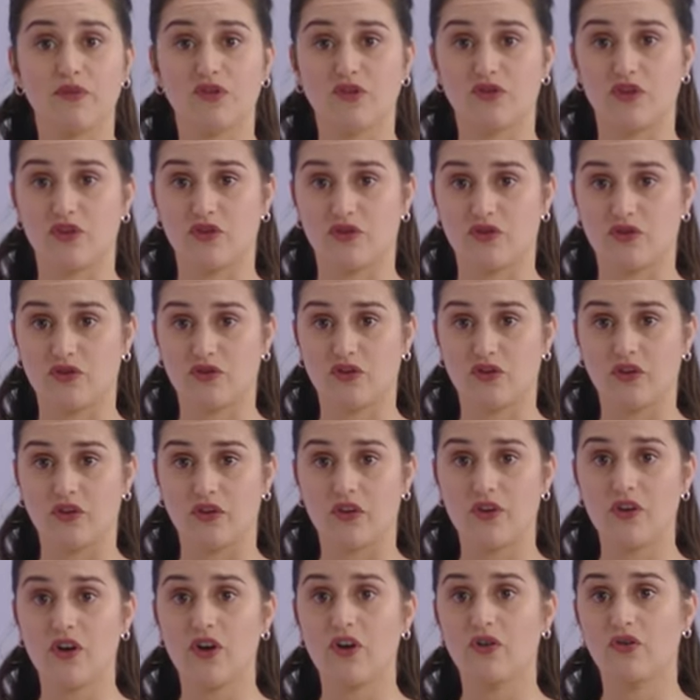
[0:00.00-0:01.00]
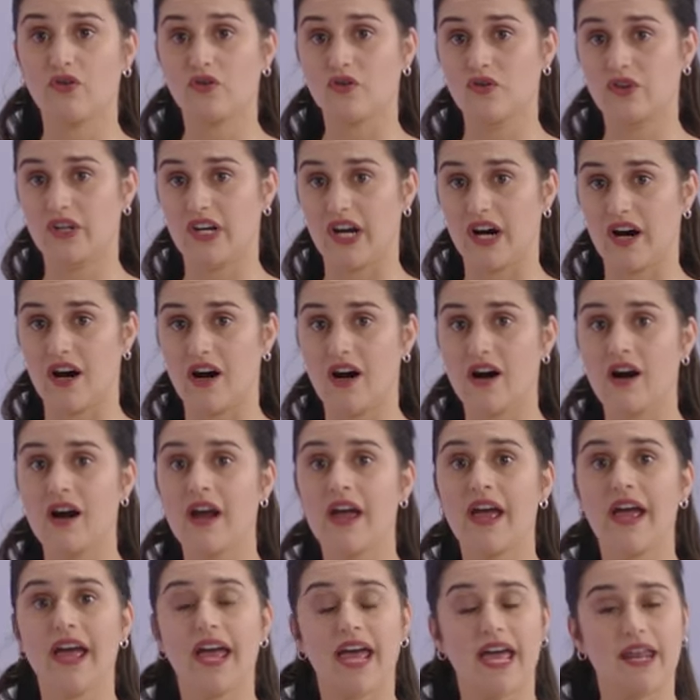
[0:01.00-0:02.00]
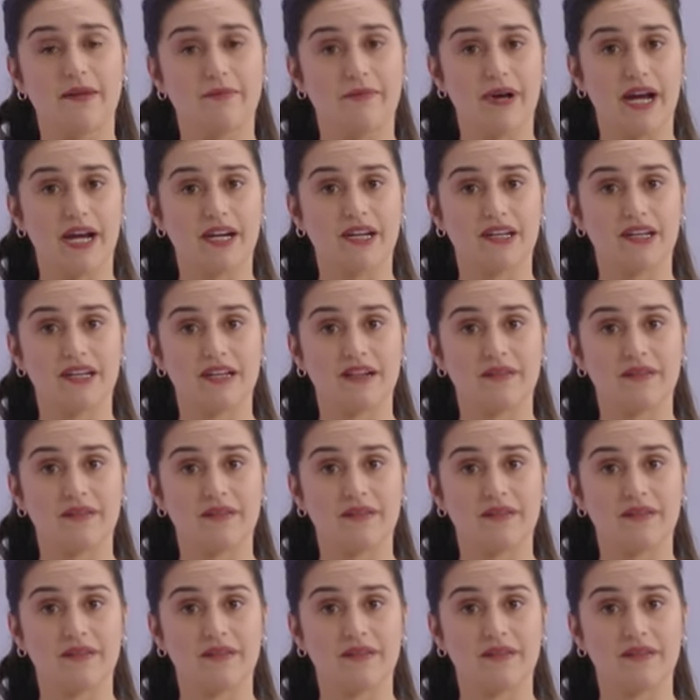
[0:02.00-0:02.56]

the stroller to car and back.